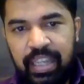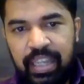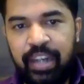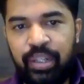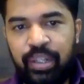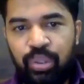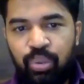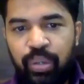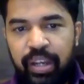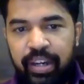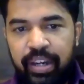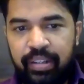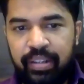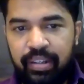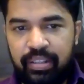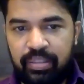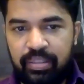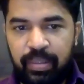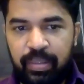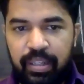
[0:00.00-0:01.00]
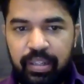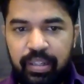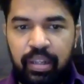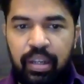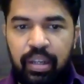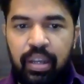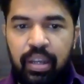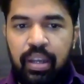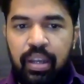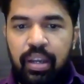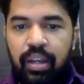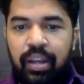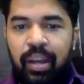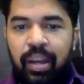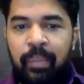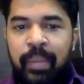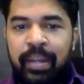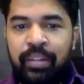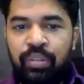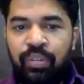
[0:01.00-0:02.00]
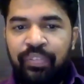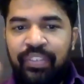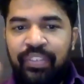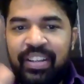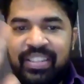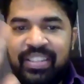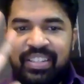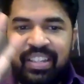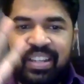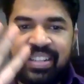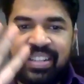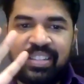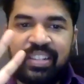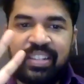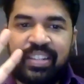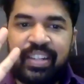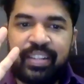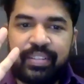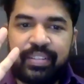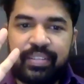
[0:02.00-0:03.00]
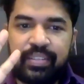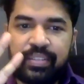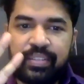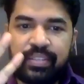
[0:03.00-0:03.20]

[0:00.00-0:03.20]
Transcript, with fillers: can do hair transplant. Coming to facial aesthetics,